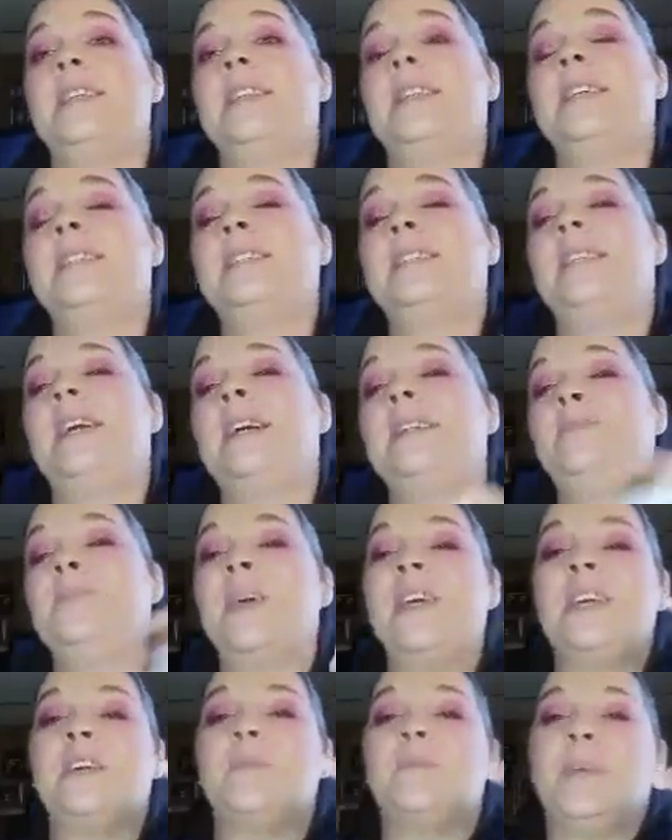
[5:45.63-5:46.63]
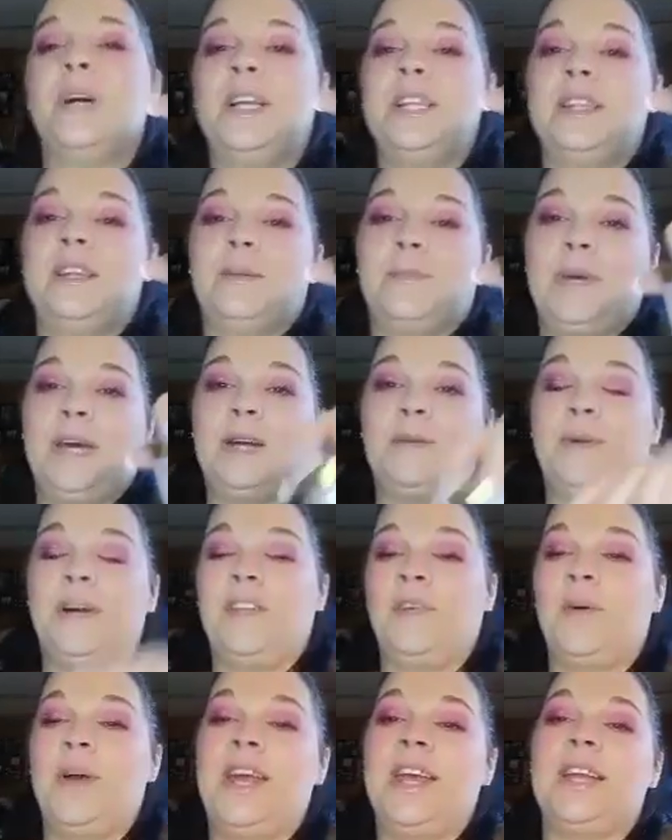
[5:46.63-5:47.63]
This does make your butt look better,
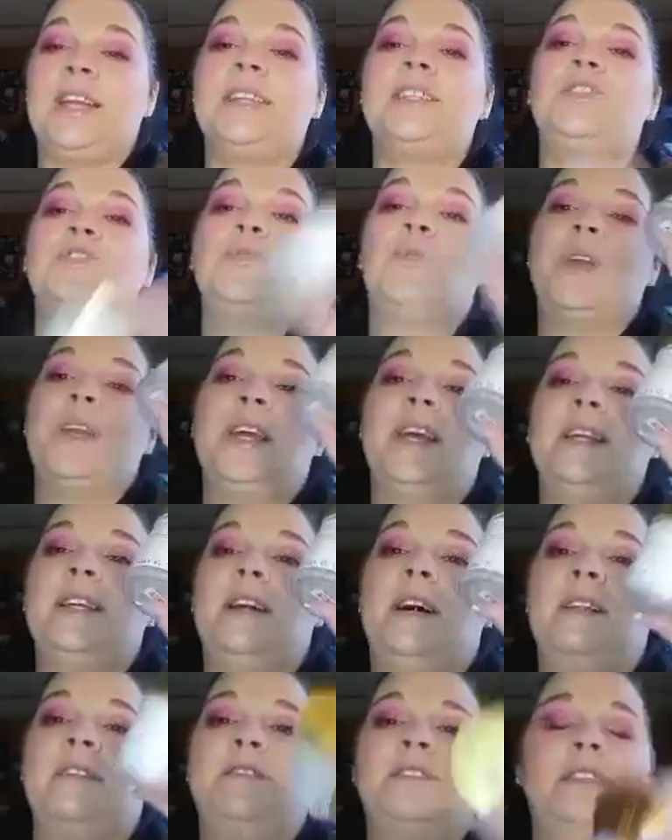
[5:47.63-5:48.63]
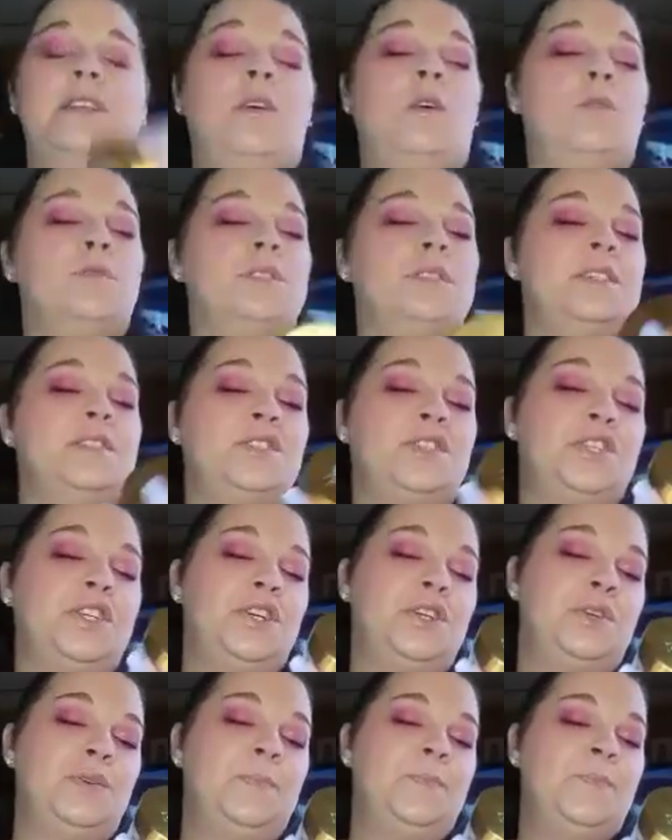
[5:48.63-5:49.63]
by the way, and it's $28 at Ulta,
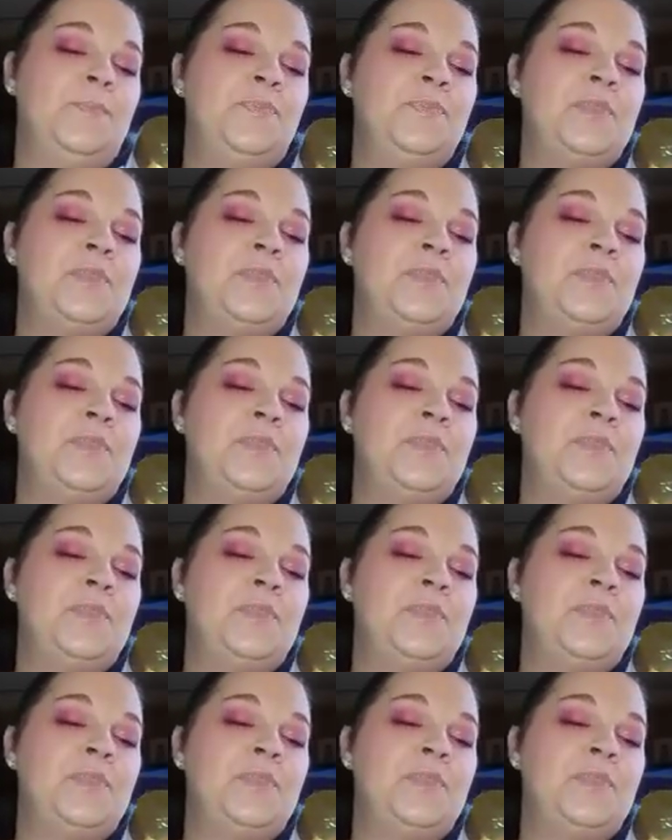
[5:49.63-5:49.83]
too.